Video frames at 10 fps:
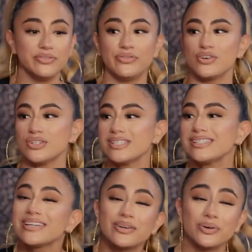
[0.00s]

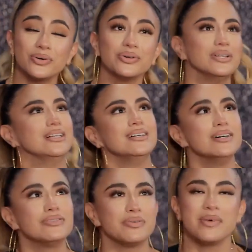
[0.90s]
first single
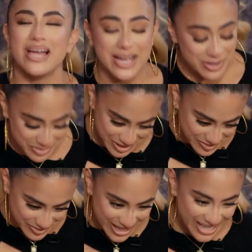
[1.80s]
from my
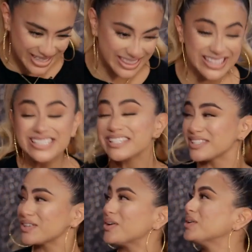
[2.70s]
album, and this
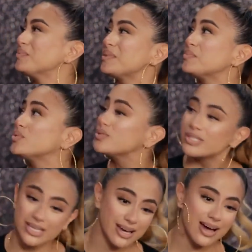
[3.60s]
is called Mi
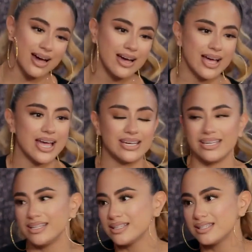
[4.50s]
Musica, and
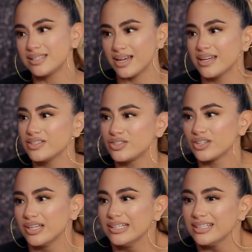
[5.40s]
it is such
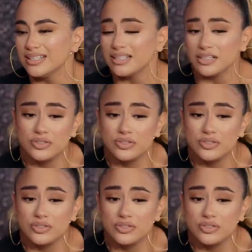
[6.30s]
a